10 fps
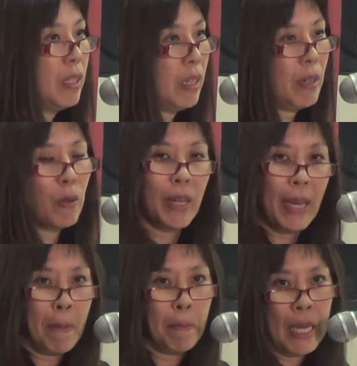or a
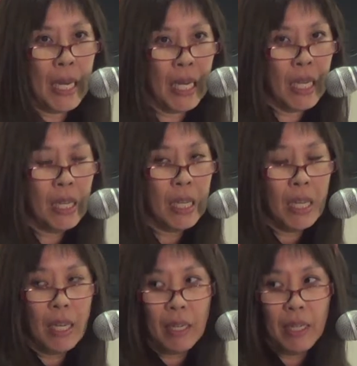campaign
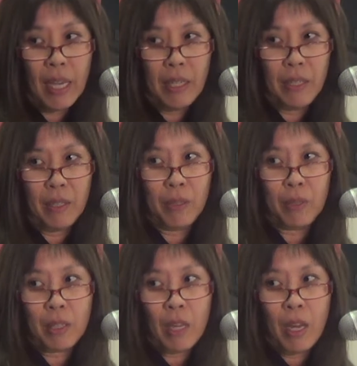that is
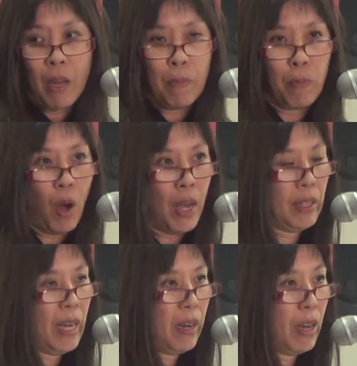
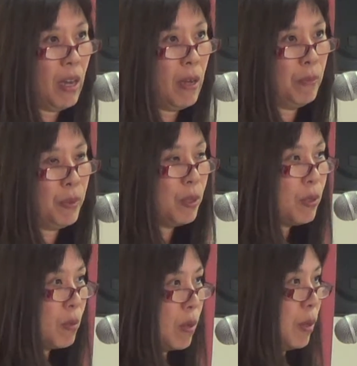brought to the
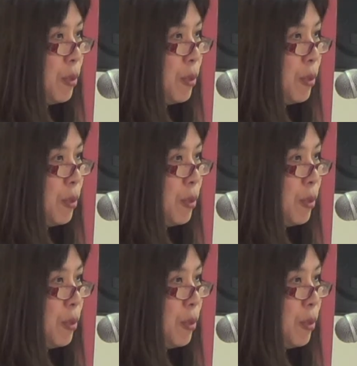world